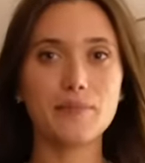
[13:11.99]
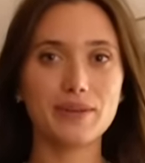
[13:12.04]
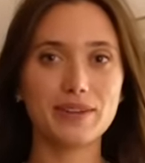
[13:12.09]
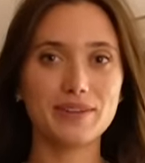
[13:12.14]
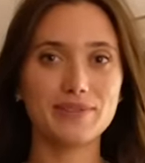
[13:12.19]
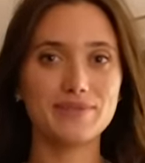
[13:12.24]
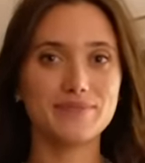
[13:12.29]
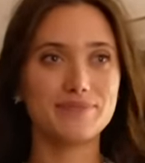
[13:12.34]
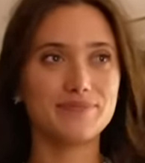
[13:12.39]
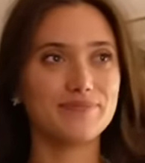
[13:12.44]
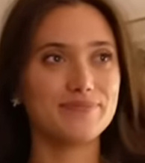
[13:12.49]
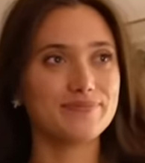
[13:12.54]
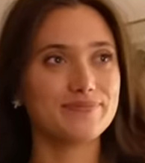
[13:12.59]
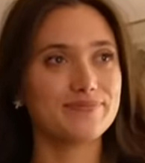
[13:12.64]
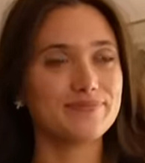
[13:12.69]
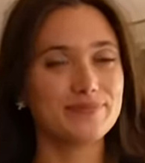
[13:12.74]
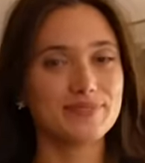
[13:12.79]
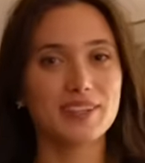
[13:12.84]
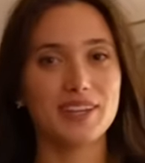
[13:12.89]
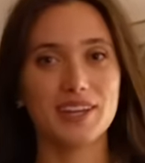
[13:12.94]
and... Is
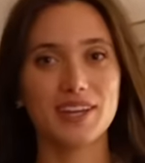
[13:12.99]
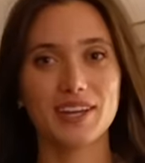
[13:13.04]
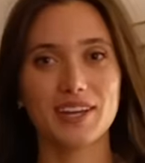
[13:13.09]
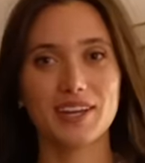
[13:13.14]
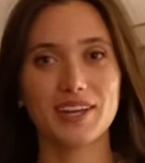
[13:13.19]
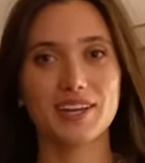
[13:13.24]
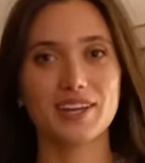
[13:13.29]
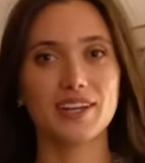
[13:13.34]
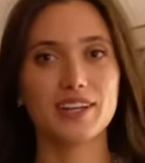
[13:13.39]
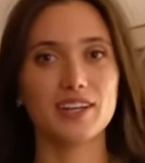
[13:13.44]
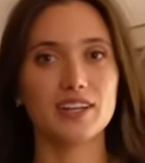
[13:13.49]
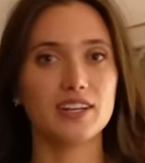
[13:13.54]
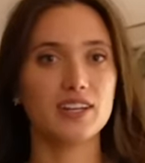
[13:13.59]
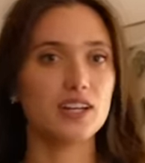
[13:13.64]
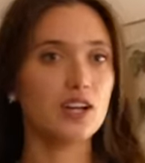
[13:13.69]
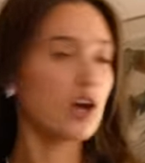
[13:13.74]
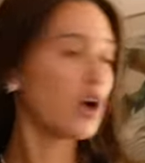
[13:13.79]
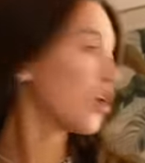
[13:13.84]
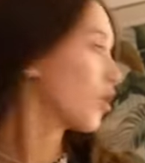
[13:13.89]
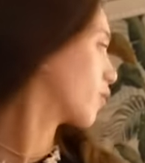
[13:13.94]
it here?
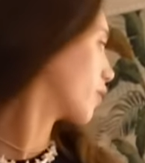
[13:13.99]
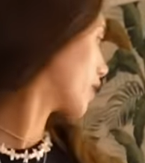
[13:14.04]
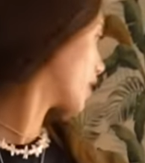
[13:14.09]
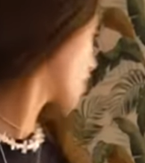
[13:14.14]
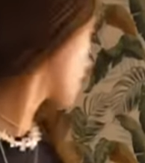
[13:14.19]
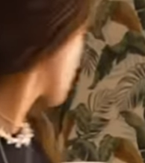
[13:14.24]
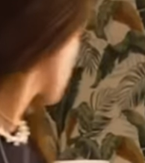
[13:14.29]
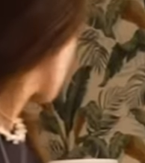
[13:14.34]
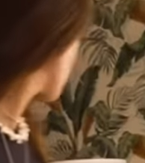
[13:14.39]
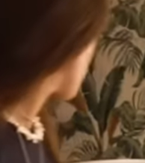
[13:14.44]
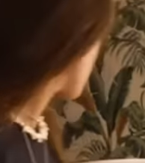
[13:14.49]
Oh wait, I gotta